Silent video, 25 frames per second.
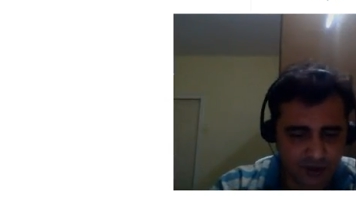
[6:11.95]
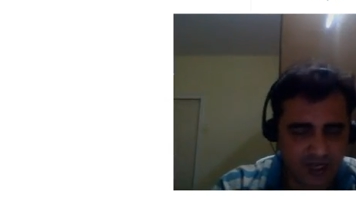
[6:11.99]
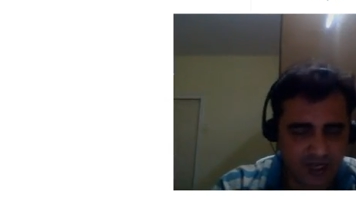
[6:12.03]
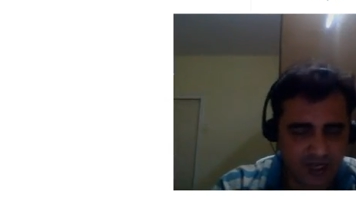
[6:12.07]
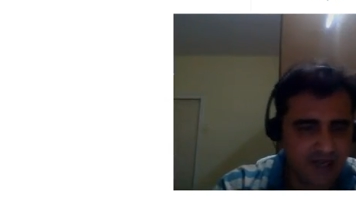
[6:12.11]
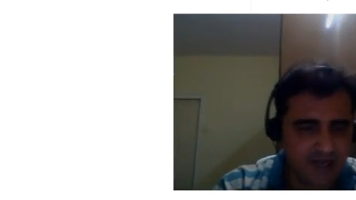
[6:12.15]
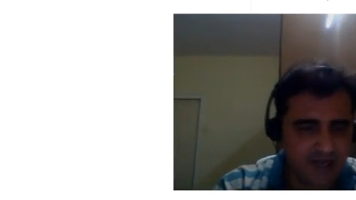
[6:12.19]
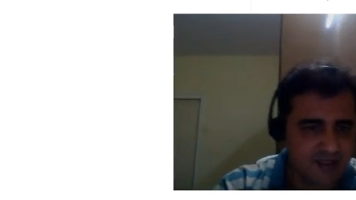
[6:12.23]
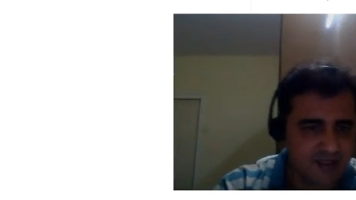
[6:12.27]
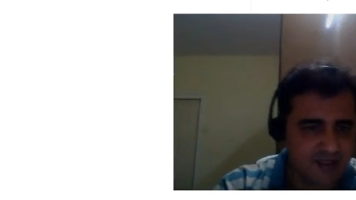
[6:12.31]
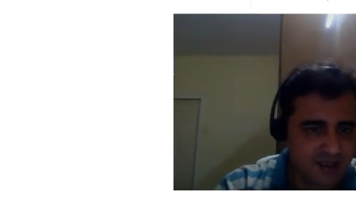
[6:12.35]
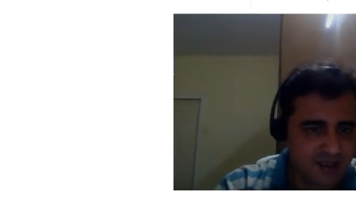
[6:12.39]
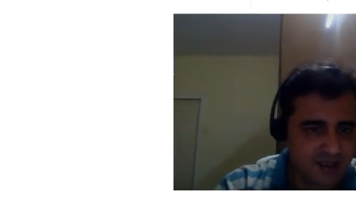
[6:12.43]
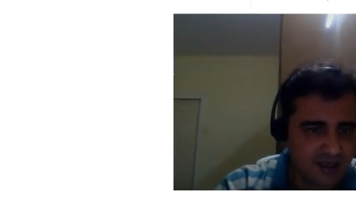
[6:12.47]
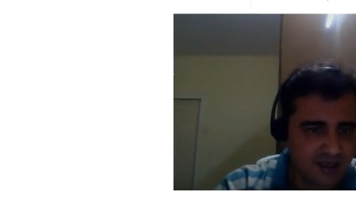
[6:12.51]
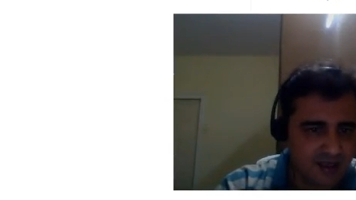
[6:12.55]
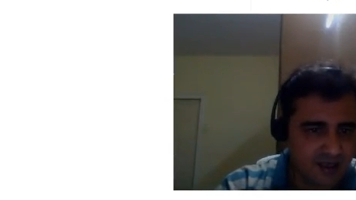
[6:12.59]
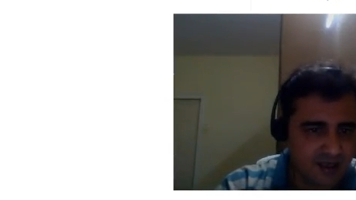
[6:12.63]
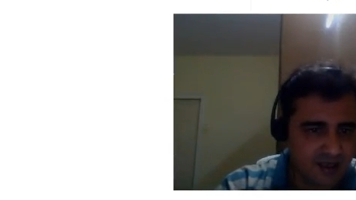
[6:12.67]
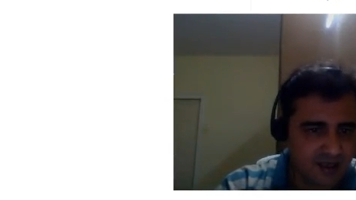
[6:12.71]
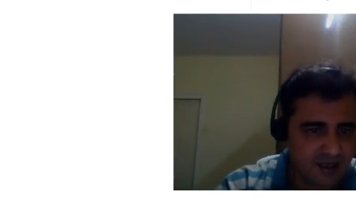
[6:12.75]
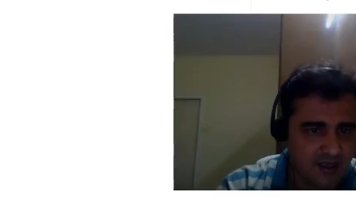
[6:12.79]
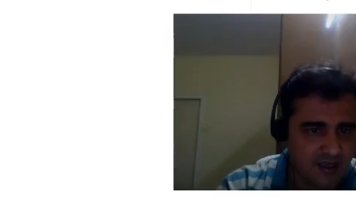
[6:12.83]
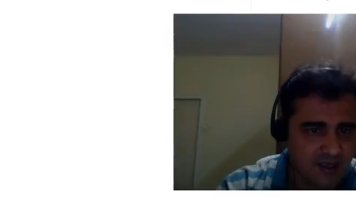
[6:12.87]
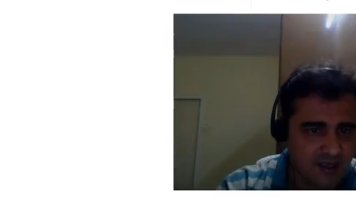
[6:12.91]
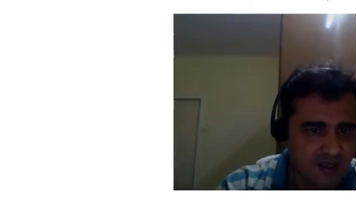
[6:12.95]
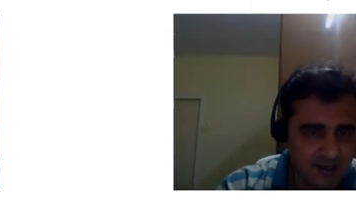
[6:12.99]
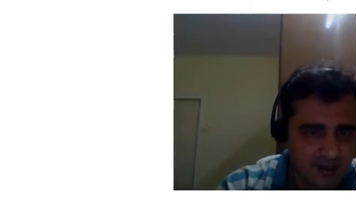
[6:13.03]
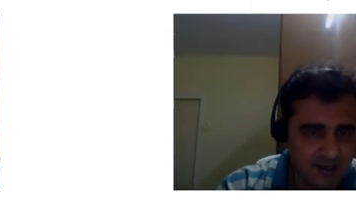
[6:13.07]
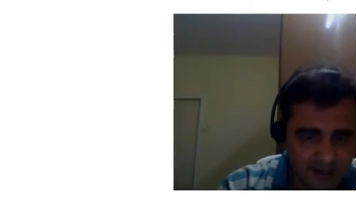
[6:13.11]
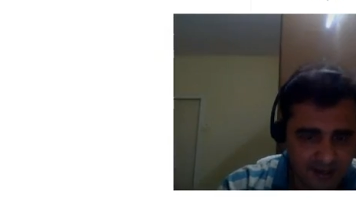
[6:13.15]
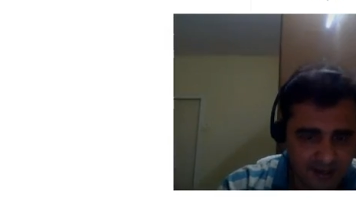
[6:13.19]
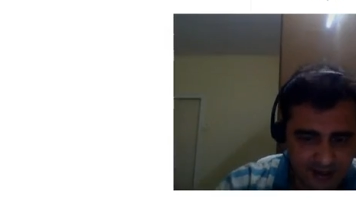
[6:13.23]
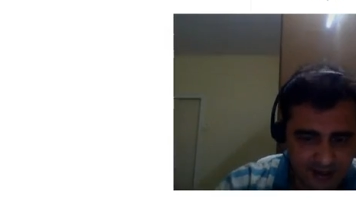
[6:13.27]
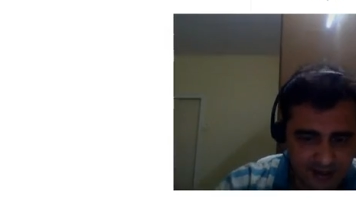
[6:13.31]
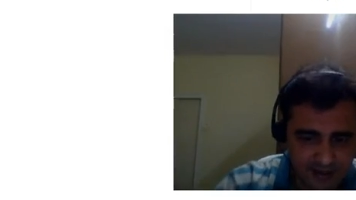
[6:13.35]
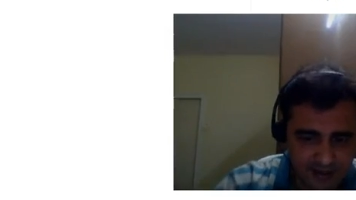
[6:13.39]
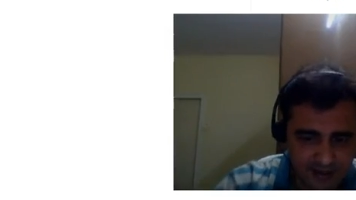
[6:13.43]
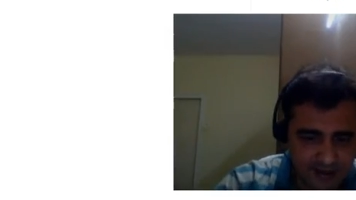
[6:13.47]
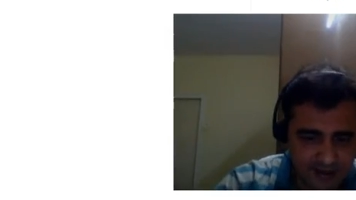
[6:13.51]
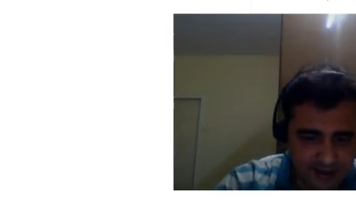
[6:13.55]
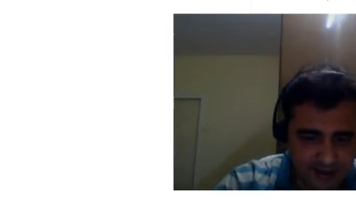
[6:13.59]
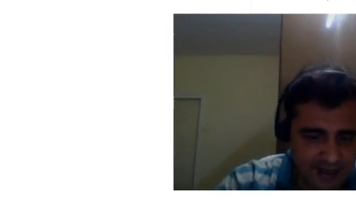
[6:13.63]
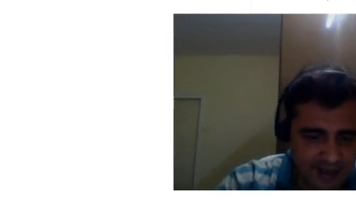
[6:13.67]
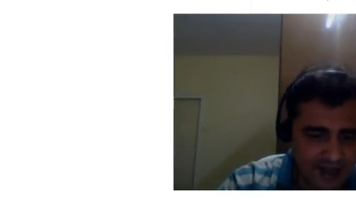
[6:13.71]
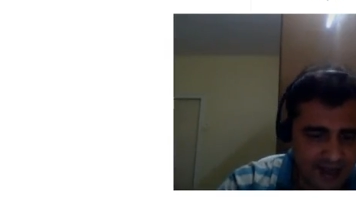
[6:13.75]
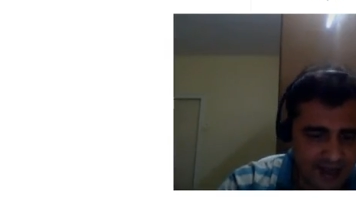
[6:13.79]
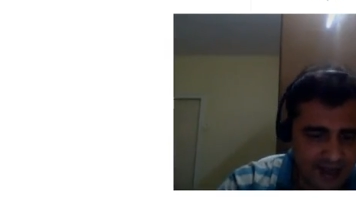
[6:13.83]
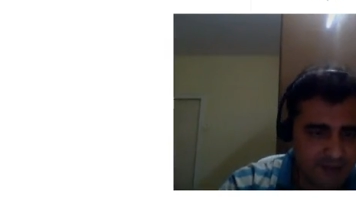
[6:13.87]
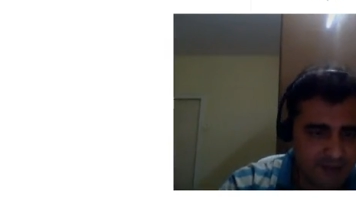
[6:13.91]
as
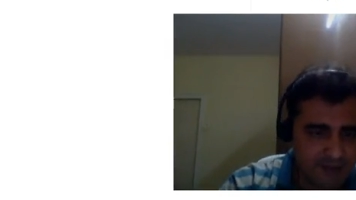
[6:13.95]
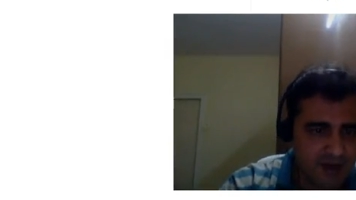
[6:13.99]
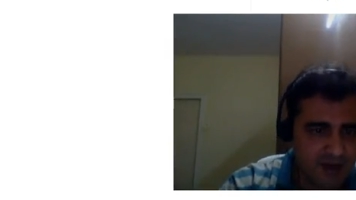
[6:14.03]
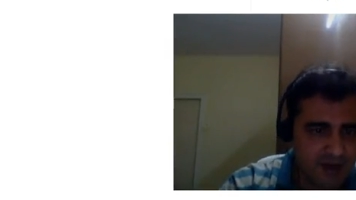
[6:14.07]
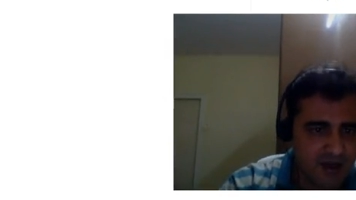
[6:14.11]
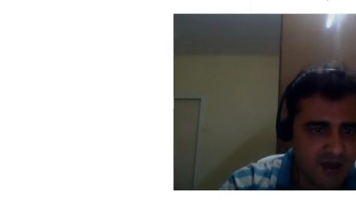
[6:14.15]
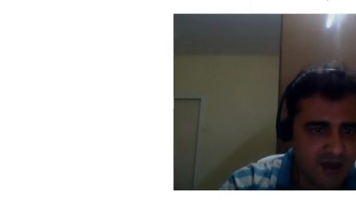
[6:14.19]
Lab